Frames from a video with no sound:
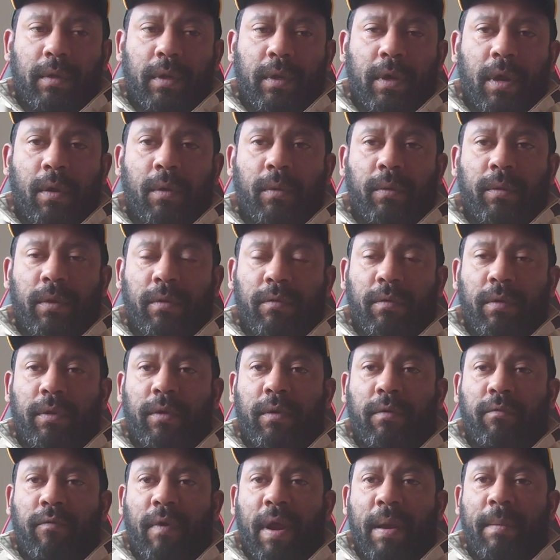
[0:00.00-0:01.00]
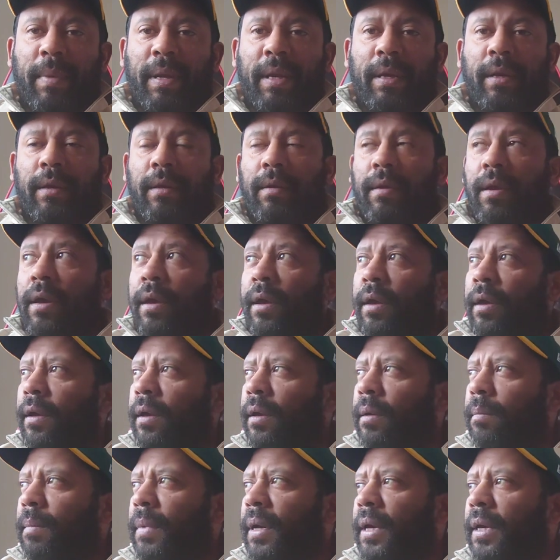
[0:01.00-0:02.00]
You know, the rimming
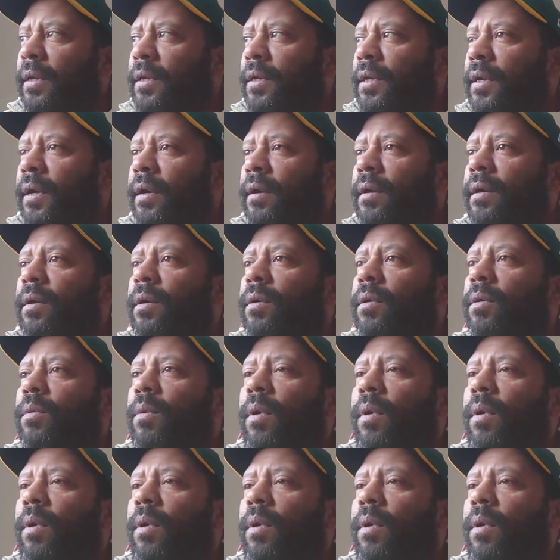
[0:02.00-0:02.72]
media.